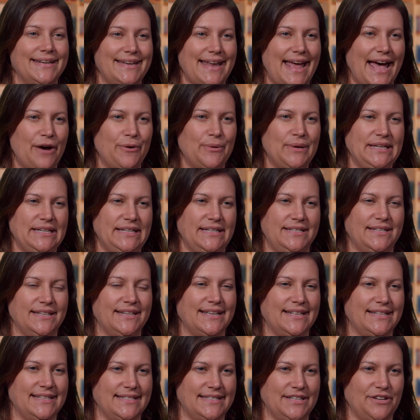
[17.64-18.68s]
Now we need to
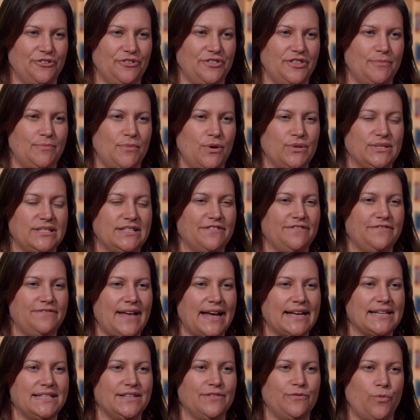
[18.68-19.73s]
consider the most
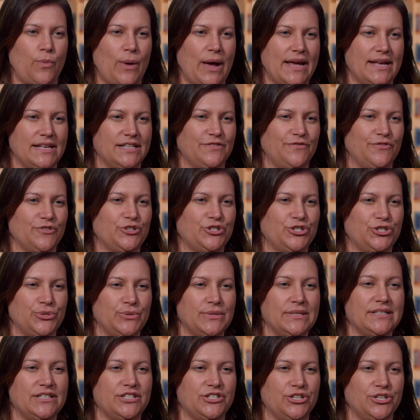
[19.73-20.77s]
effective ways for
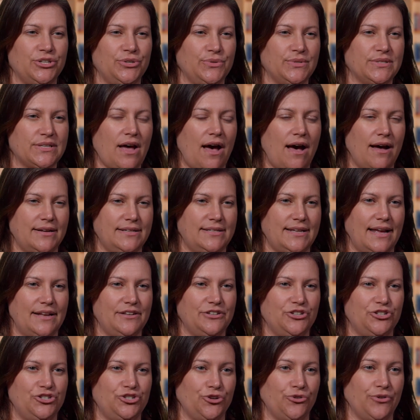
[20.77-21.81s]
students to use
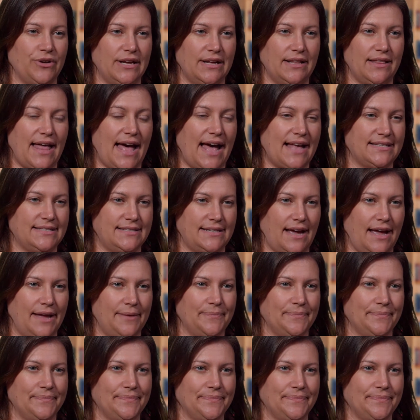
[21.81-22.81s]
content during class time.